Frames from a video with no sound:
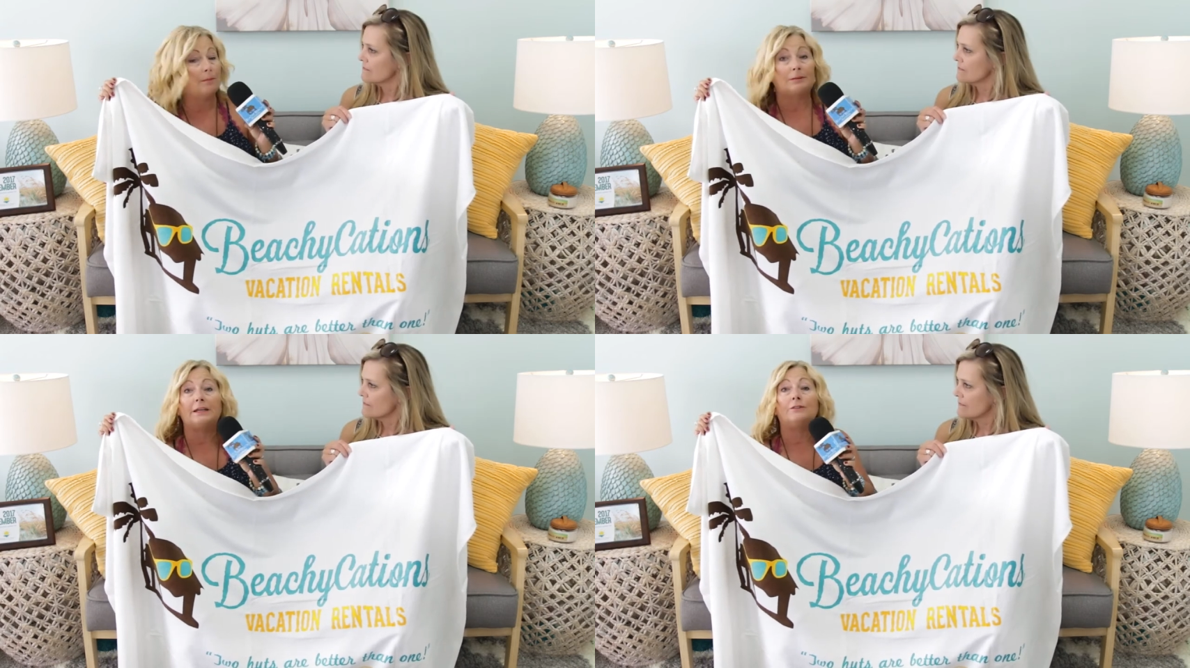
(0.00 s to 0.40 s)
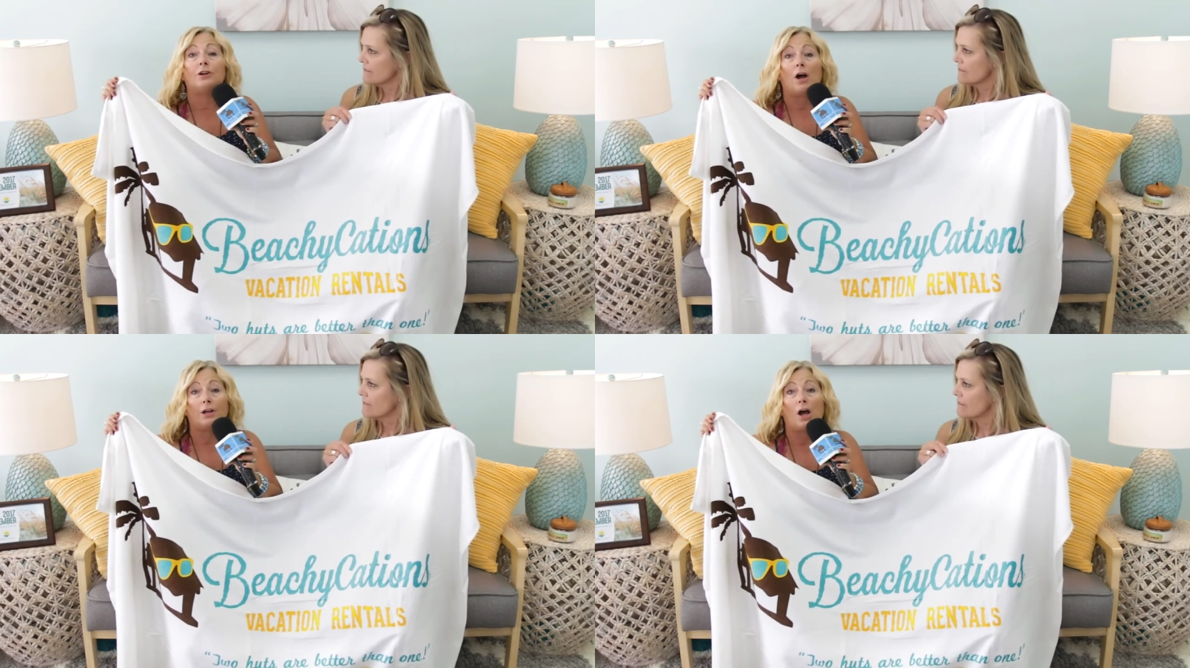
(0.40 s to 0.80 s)
Speaker 1: And believe it or
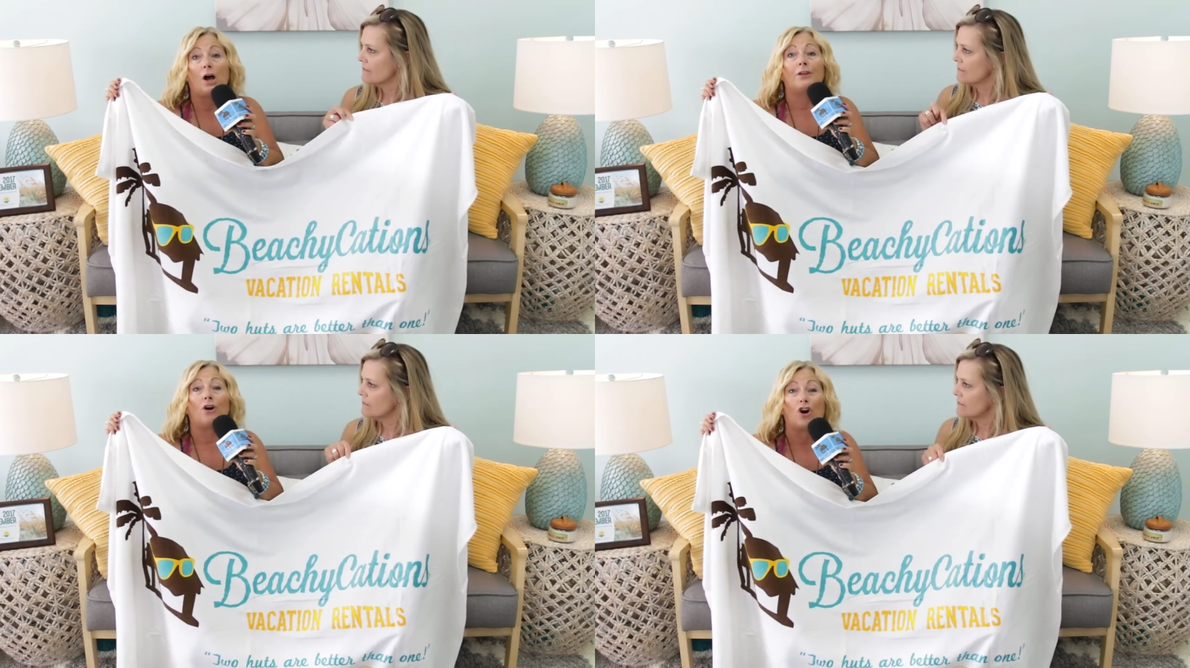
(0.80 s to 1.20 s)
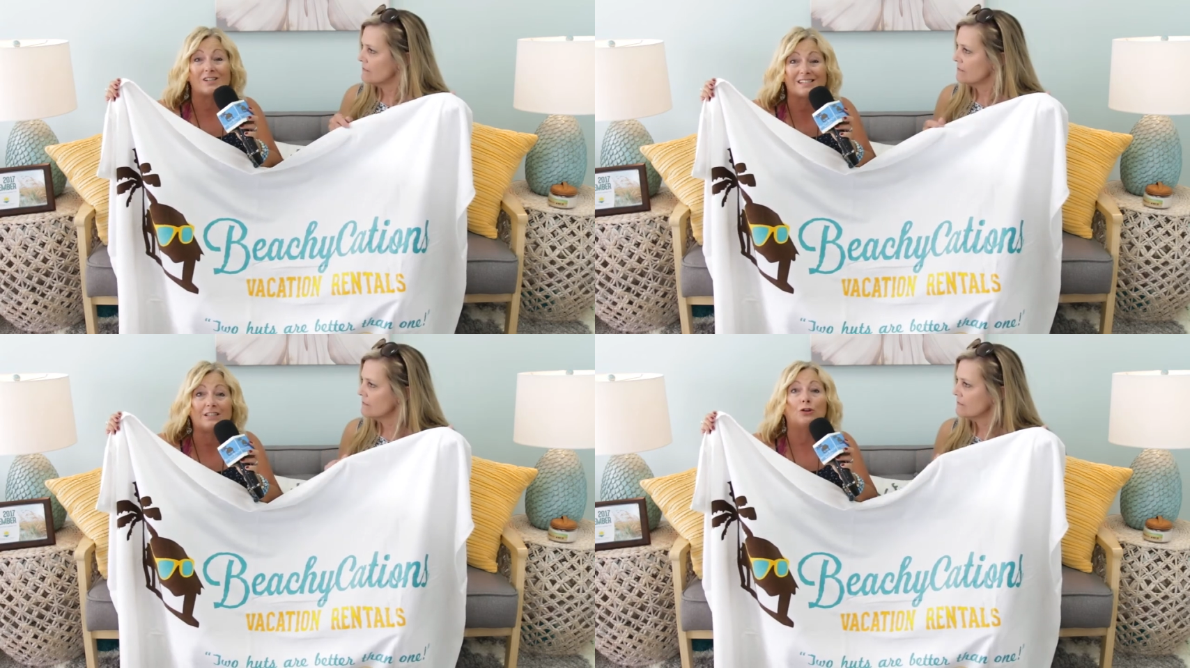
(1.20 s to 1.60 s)
not, y'all, there are
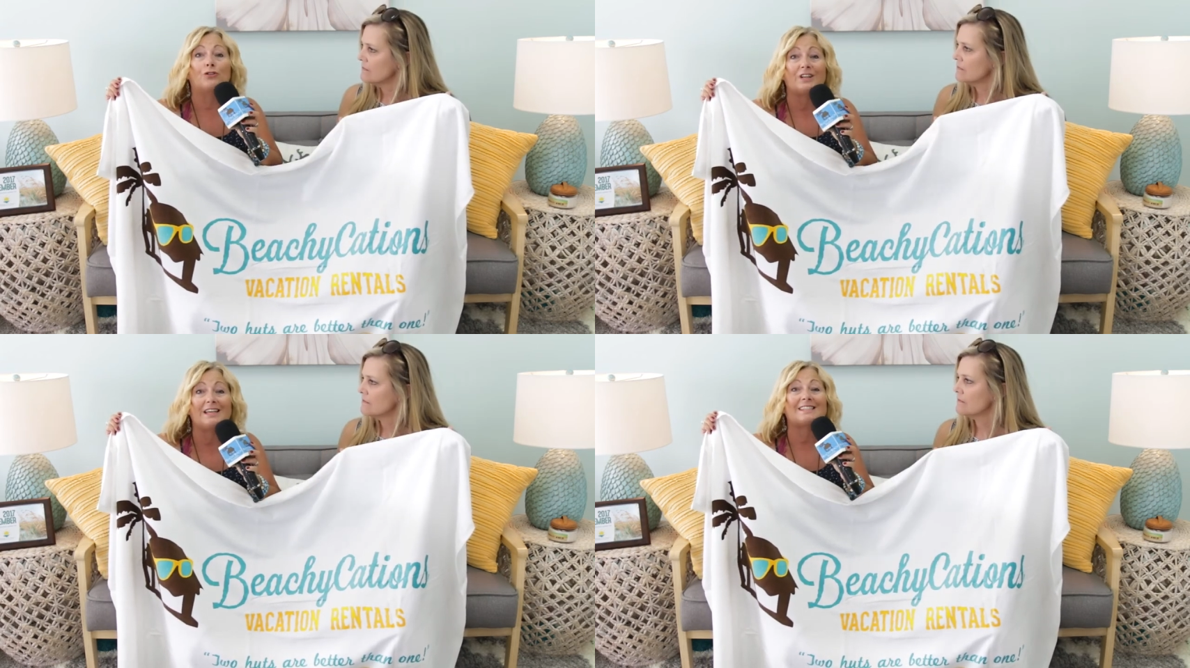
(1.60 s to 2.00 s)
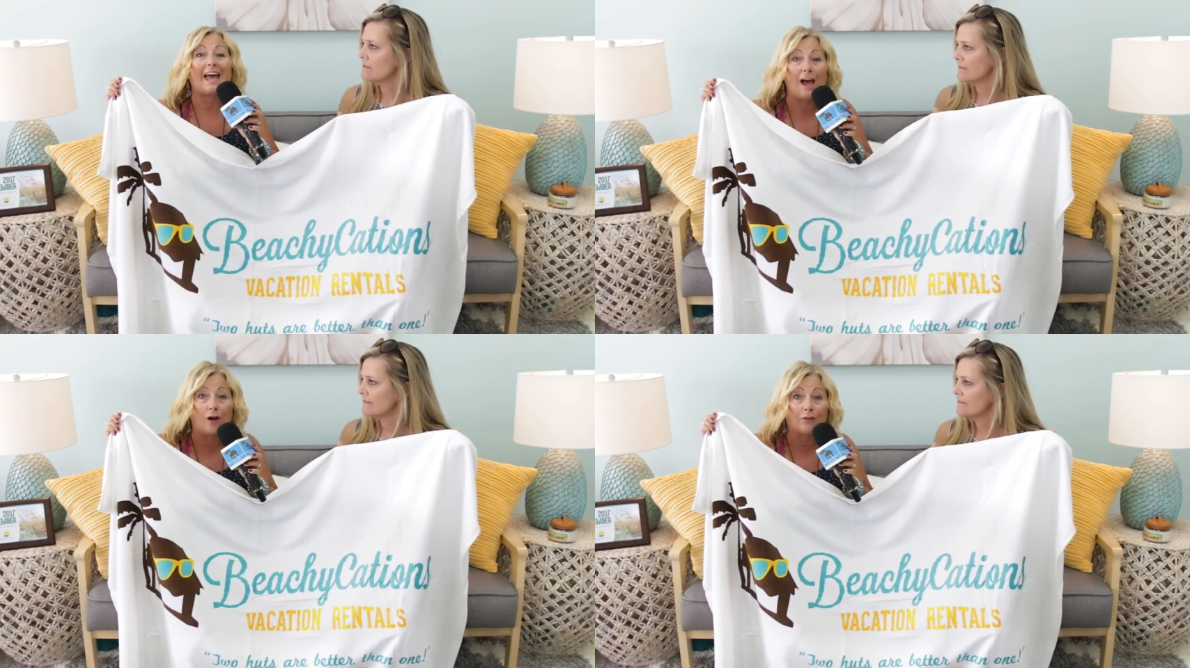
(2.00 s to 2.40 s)
still things
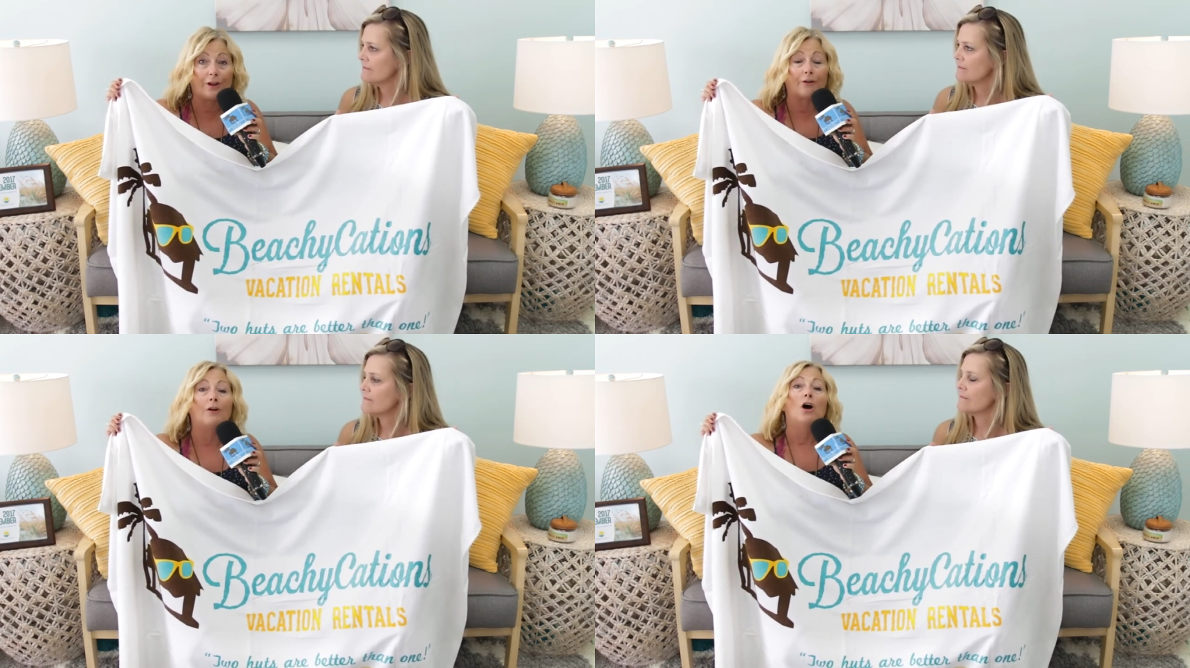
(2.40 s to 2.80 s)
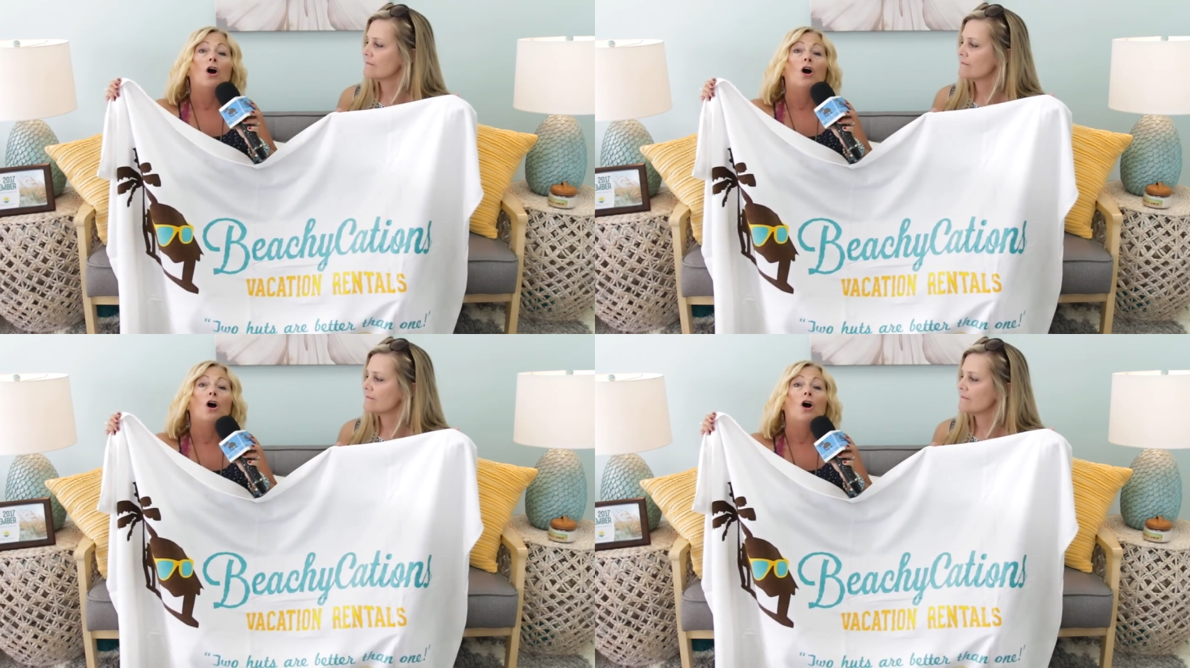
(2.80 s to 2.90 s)
out there